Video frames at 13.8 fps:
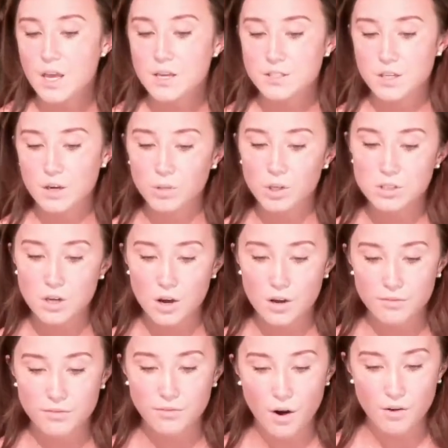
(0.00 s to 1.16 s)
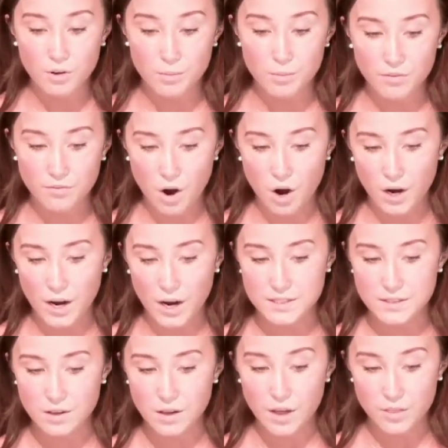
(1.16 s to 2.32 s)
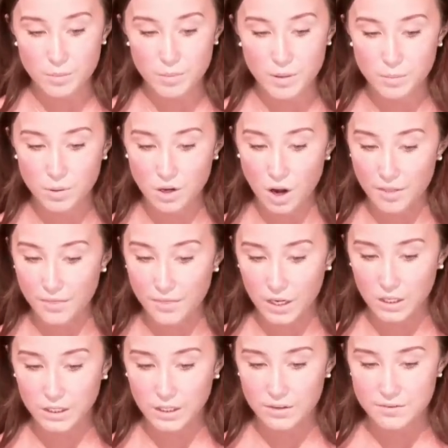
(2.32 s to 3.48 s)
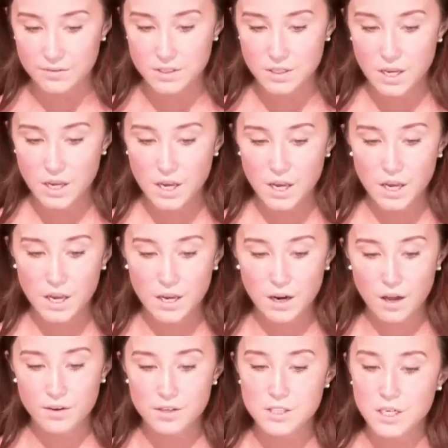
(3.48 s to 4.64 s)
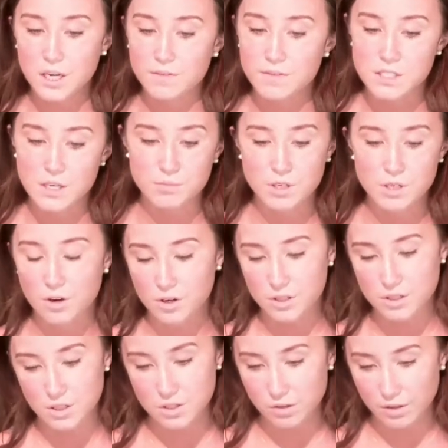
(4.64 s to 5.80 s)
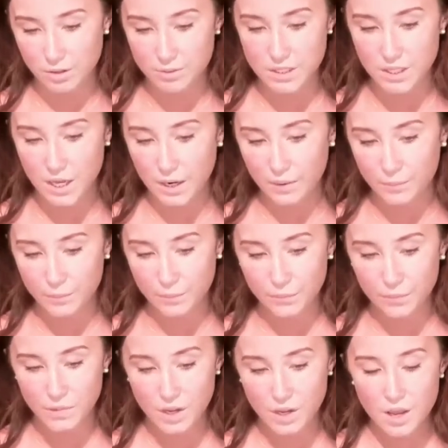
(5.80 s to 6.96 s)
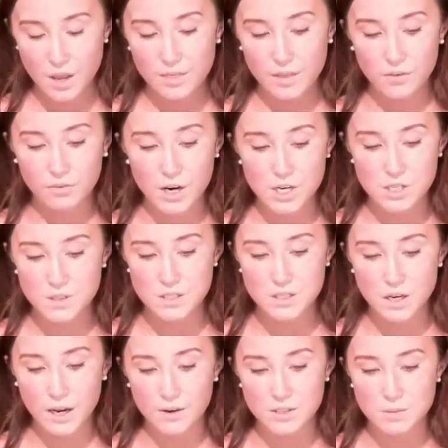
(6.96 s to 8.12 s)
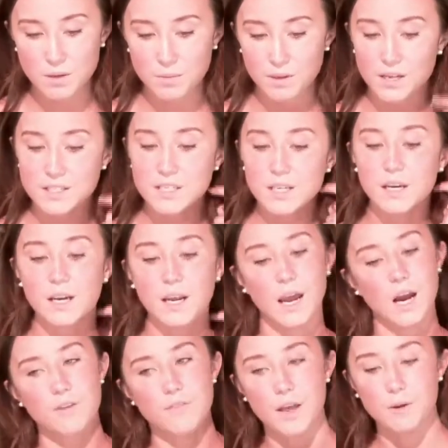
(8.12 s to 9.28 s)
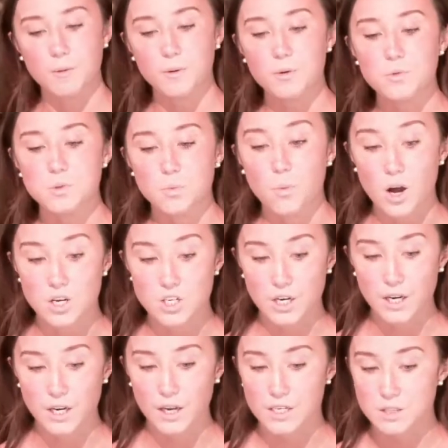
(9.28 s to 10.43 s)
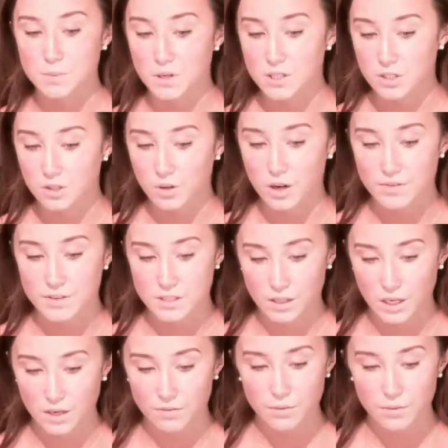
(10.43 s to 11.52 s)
Some looked on from afar as other people caught their leaves. And others didn't even seem to notice the tree was there. That freshman stuck out to me because he didn't care if anyone was watching in his pursuit of his leaf.